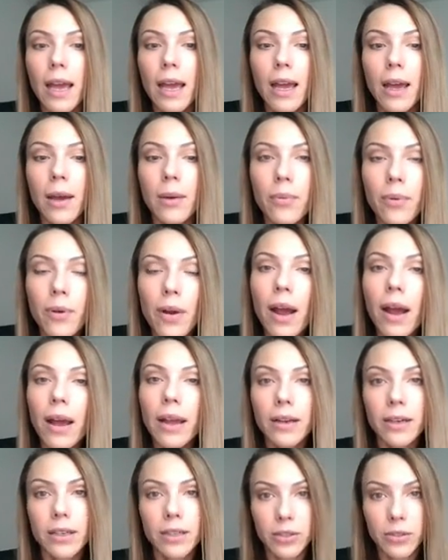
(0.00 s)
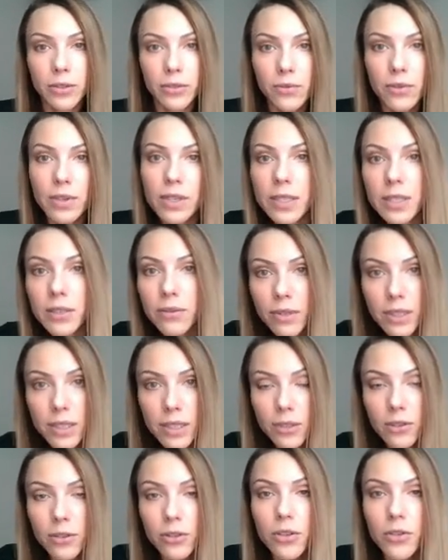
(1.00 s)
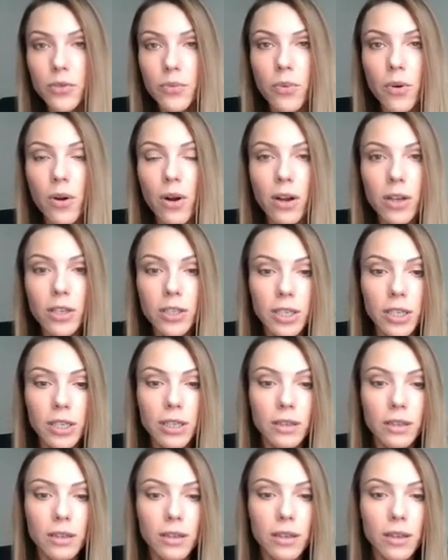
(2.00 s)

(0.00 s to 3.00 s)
prior to this research project,